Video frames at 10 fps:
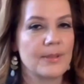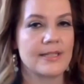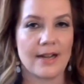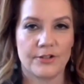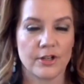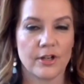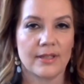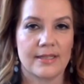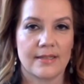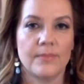is not
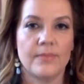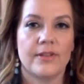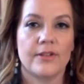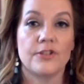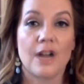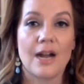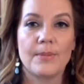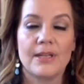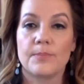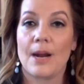journalism. Their job
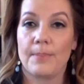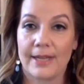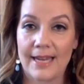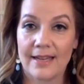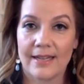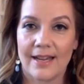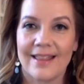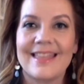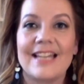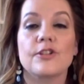is propaganda.
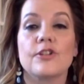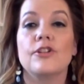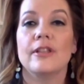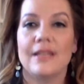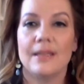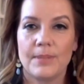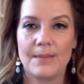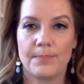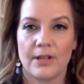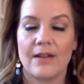That's good that
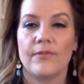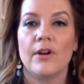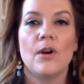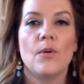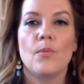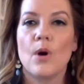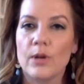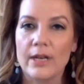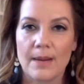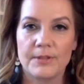people have
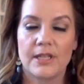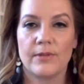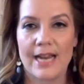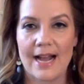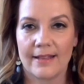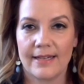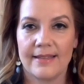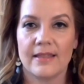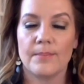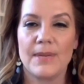woken up to the reality
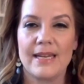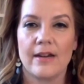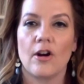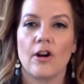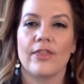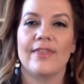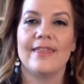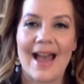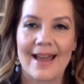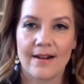that the media are
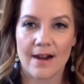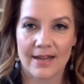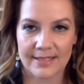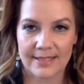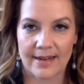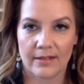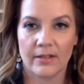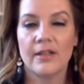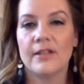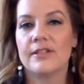that hostile
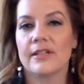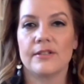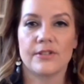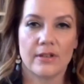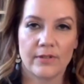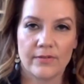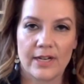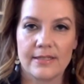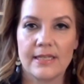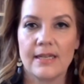to conservative
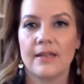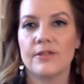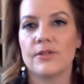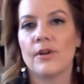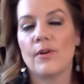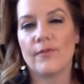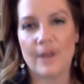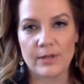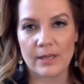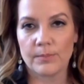ideas,
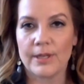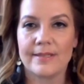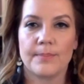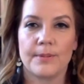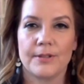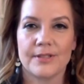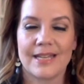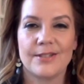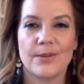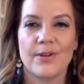founding principles.
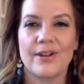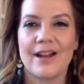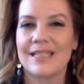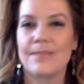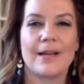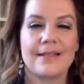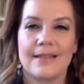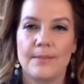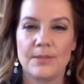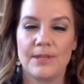And so they're not expecting
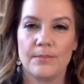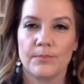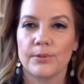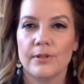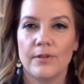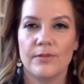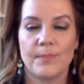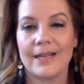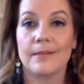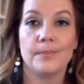them to be improved
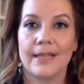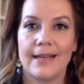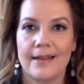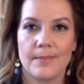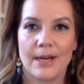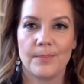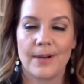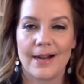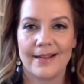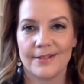by complaining about
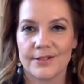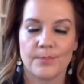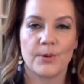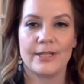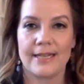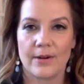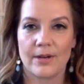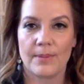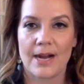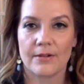bias or pointing out
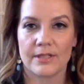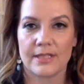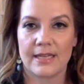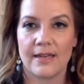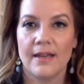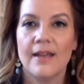hypocrisy.